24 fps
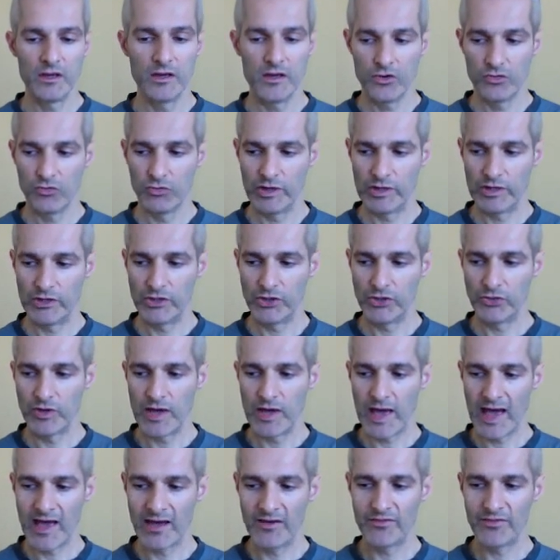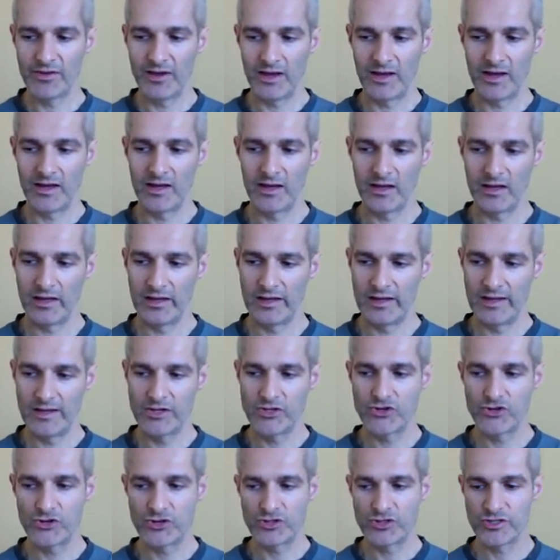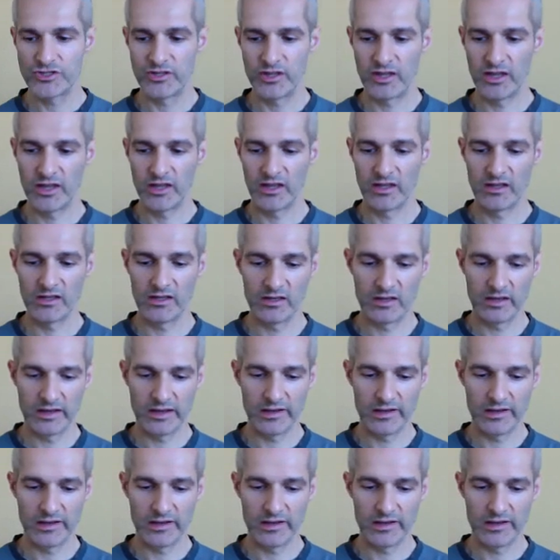We do have an interesting